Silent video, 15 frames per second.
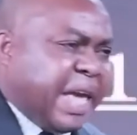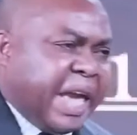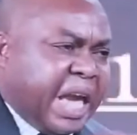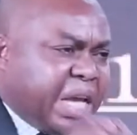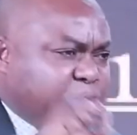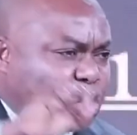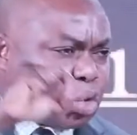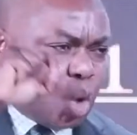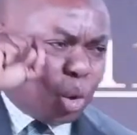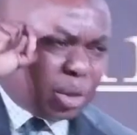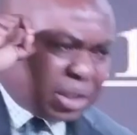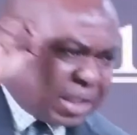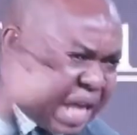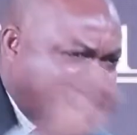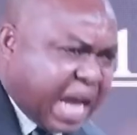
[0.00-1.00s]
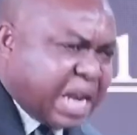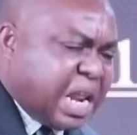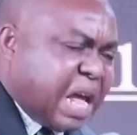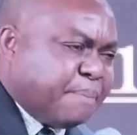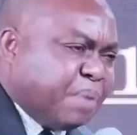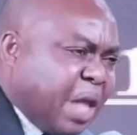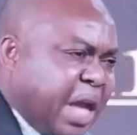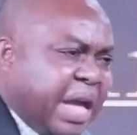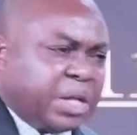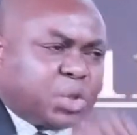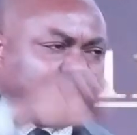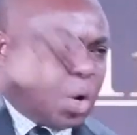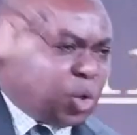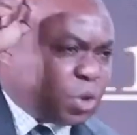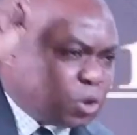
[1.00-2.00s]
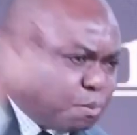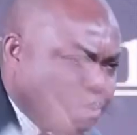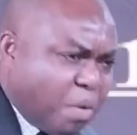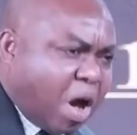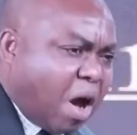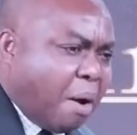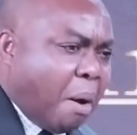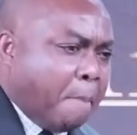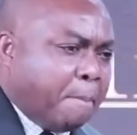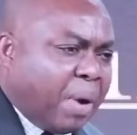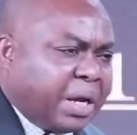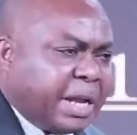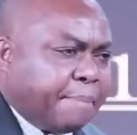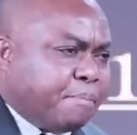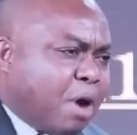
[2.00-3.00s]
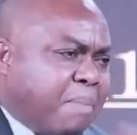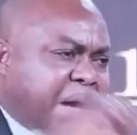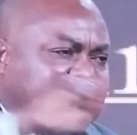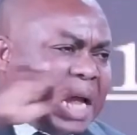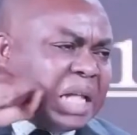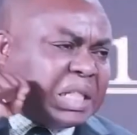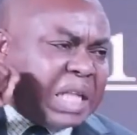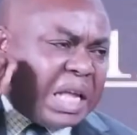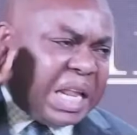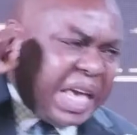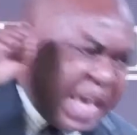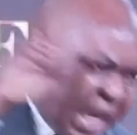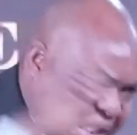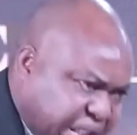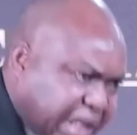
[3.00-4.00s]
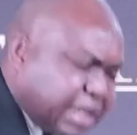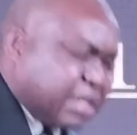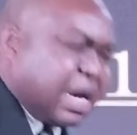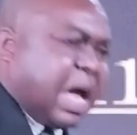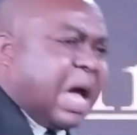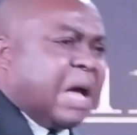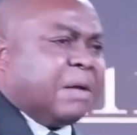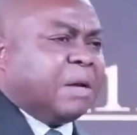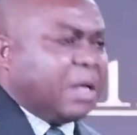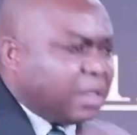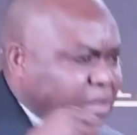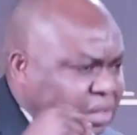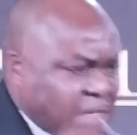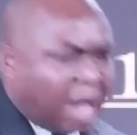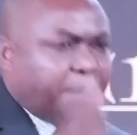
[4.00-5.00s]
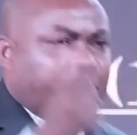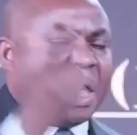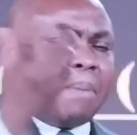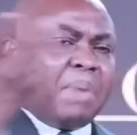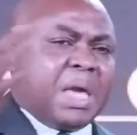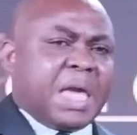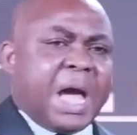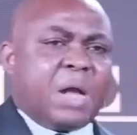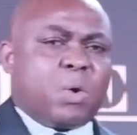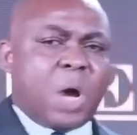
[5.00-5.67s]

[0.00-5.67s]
it's so tiny, it's so small, but the moment that thing hit the ground, something began to